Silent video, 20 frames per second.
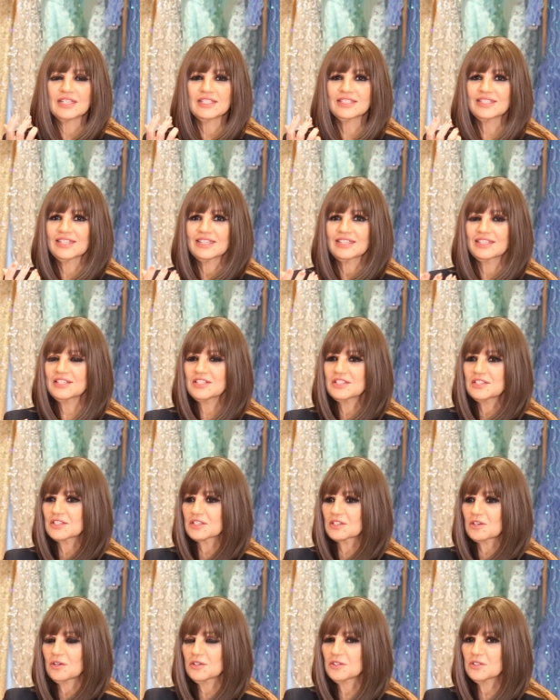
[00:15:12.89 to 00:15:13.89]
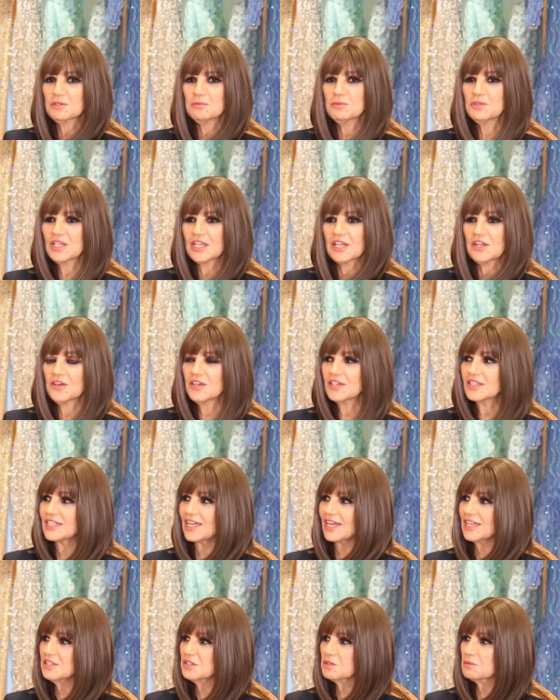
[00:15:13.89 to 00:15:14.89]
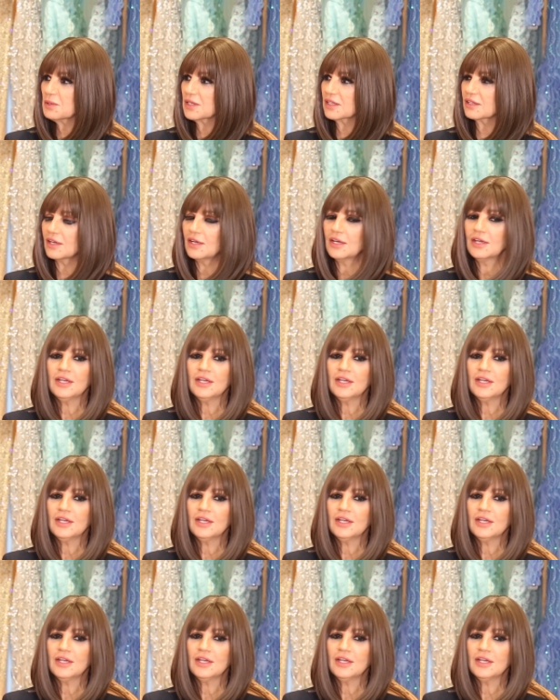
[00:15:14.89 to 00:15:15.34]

I said, this costume she cannot dance with.